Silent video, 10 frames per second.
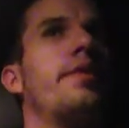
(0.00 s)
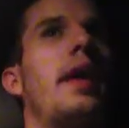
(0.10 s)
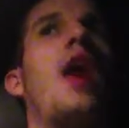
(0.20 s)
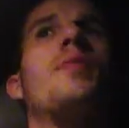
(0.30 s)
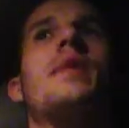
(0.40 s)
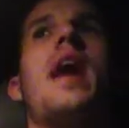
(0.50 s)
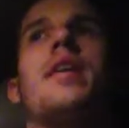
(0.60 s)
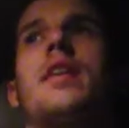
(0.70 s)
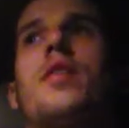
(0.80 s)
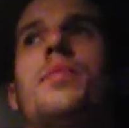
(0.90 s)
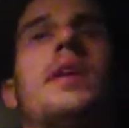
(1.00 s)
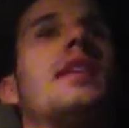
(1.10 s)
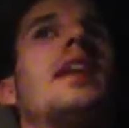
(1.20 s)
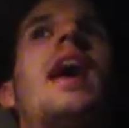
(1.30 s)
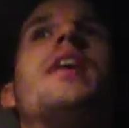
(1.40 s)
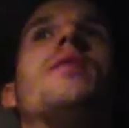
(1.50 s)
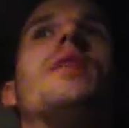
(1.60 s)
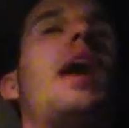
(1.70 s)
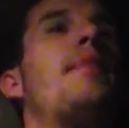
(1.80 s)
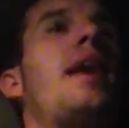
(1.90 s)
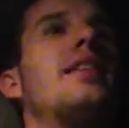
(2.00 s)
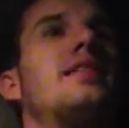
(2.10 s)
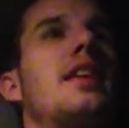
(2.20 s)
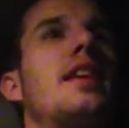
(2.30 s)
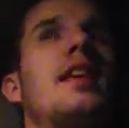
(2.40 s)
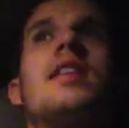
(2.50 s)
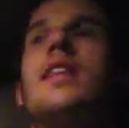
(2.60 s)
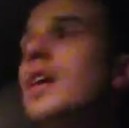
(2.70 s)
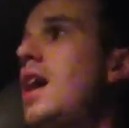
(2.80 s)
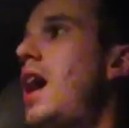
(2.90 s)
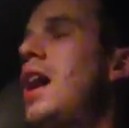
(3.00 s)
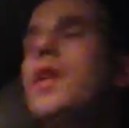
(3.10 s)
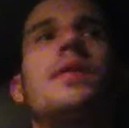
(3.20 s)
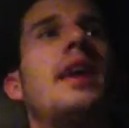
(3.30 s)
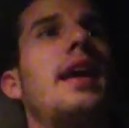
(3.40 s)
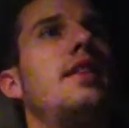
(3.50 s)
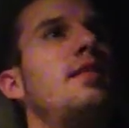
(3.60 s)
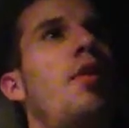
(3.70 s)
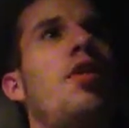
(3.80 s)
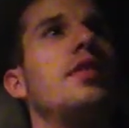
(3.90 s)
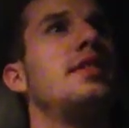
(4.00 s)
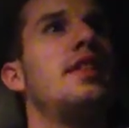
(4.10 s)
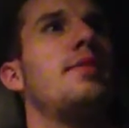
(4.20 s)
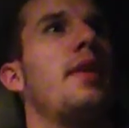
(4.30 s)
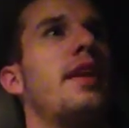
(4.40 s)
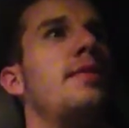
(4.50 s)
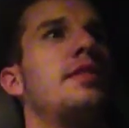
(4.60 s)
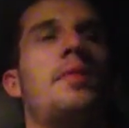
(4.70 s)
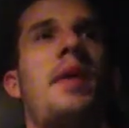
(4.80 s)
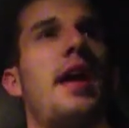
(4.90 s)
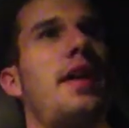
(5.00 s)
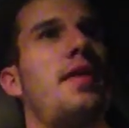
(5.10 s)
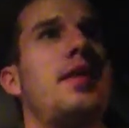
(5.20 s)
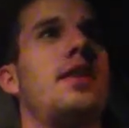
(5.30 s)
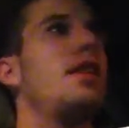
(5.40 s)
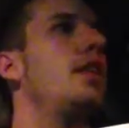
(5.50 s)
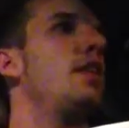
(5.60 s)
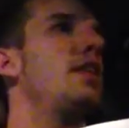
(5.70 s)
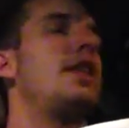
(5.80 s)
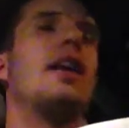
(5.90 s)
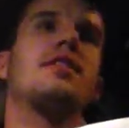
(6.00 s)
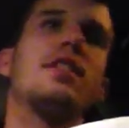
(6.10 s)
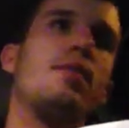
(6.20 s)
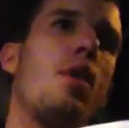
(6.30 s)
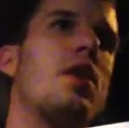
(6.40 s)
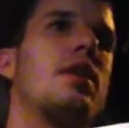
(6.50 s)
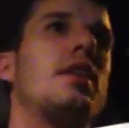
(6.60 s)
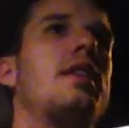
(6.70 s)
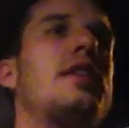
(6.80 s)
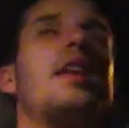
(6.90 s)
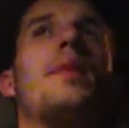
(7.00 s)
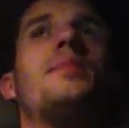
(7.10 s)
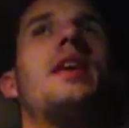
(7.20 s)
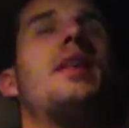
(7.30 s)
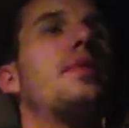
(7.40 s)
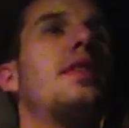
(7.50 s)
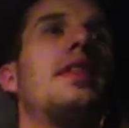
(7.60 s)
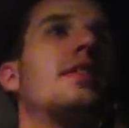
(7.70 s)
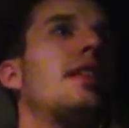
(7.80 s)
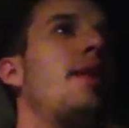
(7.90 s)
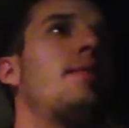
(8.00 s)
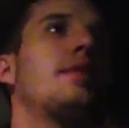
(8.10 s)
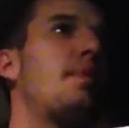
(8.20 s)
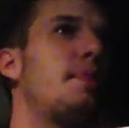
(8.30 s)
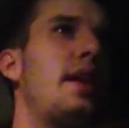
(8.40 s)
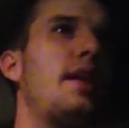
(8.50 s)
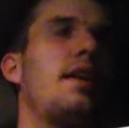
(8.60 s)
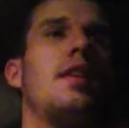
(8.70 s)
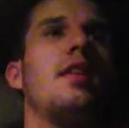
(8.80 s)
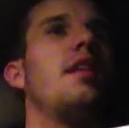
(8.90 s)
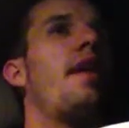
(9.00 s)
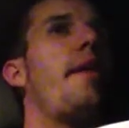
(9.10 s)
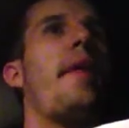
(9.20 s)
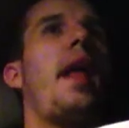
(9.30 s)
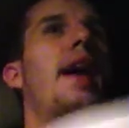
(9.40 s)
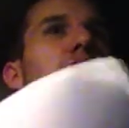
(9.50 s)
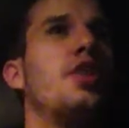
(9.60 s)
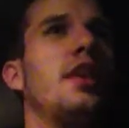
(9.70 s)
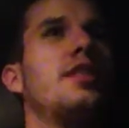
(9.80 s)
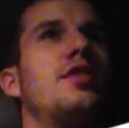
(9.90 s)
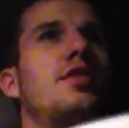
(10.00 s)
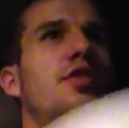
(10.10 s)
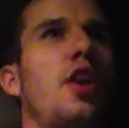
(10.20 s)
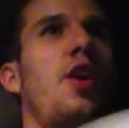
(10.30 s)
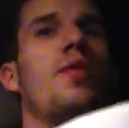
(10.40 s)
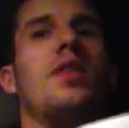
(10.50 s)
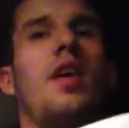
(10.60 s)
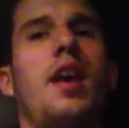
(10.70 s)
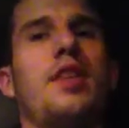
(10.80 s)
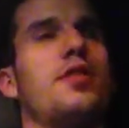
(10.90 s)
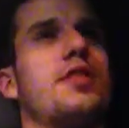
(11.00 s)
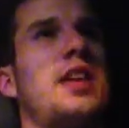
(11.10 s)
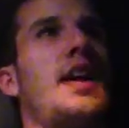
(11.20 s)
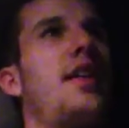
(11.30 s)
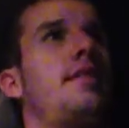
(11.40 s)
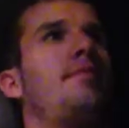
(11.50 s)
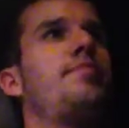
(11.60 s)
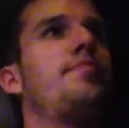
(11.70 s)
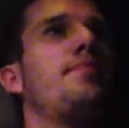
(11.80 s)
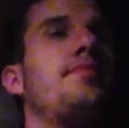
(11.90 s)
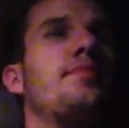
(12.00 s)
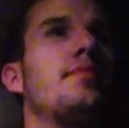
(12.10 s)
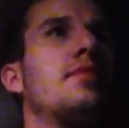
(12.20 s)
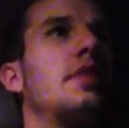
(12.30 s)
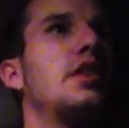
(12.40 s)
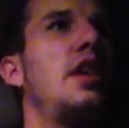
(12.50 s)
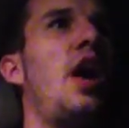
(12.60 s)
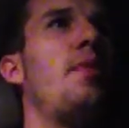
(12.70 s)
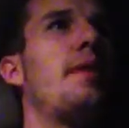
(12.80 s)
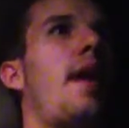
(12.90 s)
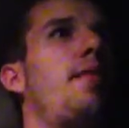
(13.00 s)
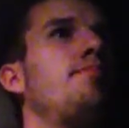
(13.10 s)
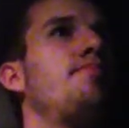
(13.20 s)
Help me out here, because I'm not seeing it. I don't get it. The mall didn't seem like it was in a bad area. The outside of the mall could have needed updating, but the inside was updated. I just don't understand it. So help me out.